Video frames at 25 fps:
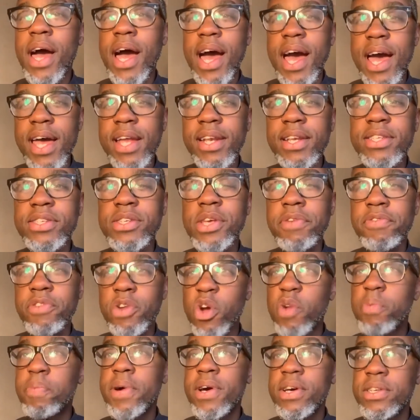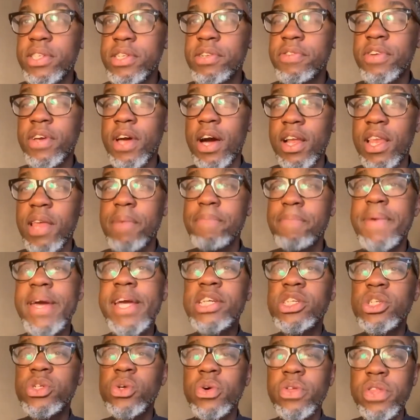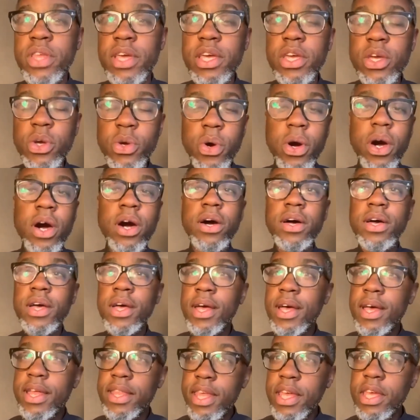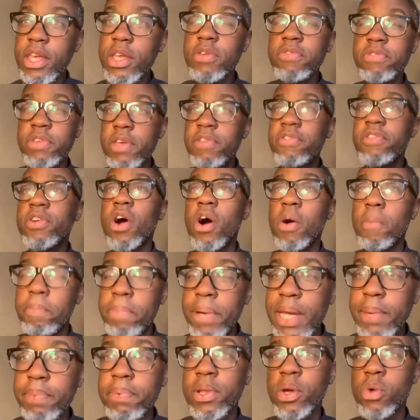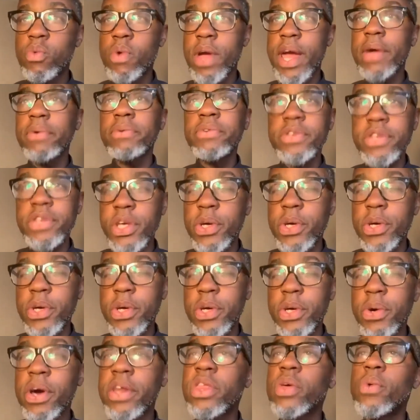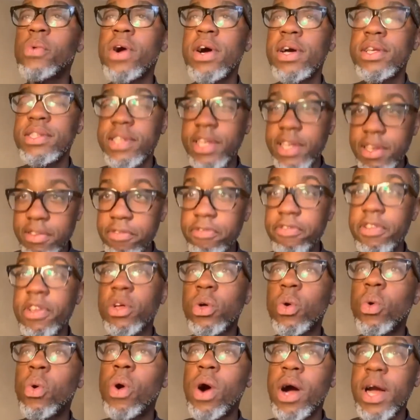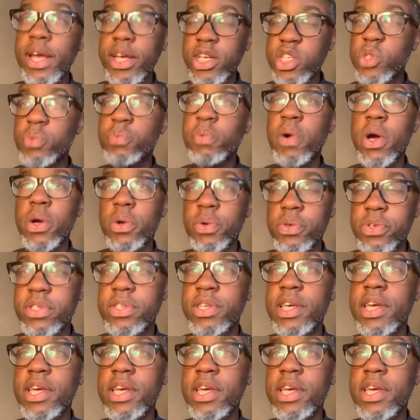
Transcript: And so if you're a person of color, make sure that you've got people around you. Otherwise, you can feel quite exposed.